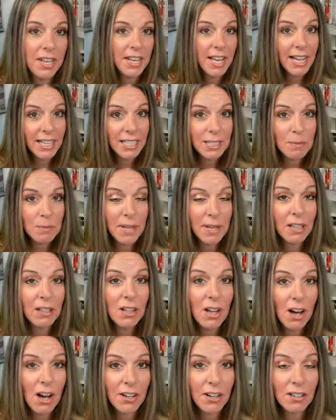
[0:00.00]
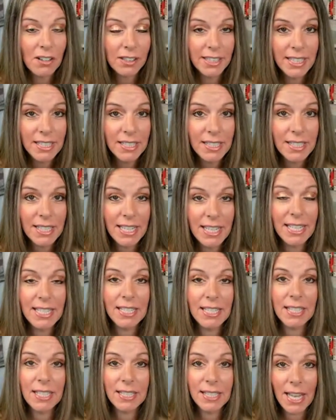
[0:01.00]
next bill on our list
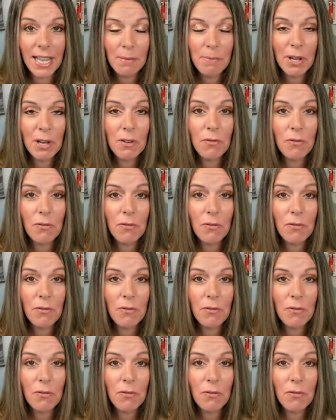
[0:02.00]
is Senate Bill